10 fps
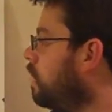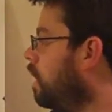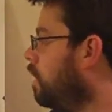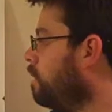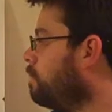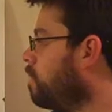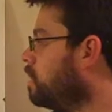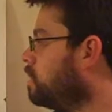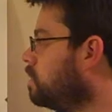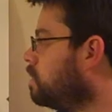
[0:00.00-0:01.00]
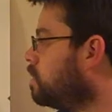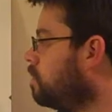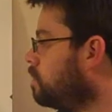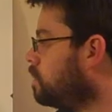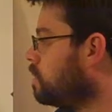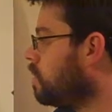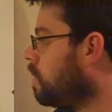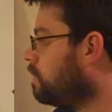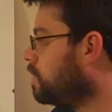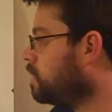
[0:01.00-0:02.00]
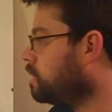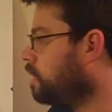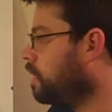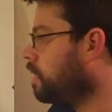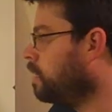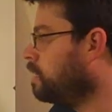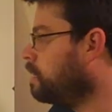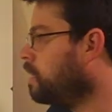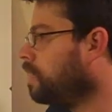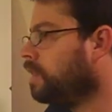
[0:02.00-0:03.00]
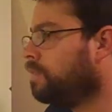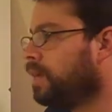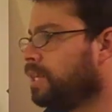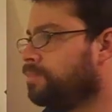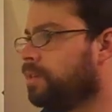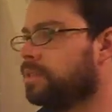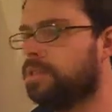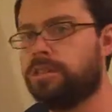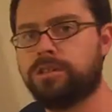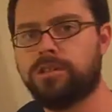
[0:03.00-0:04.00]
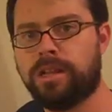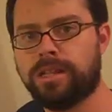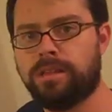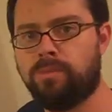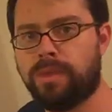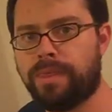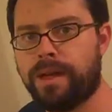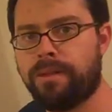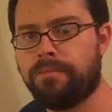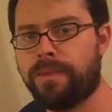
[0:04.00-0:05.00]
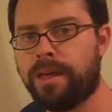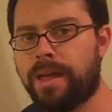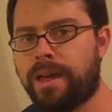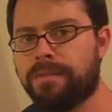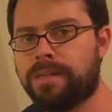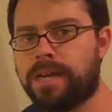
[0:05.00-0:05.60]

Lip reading: the president goes into office and their vice president is elected with them, but they have the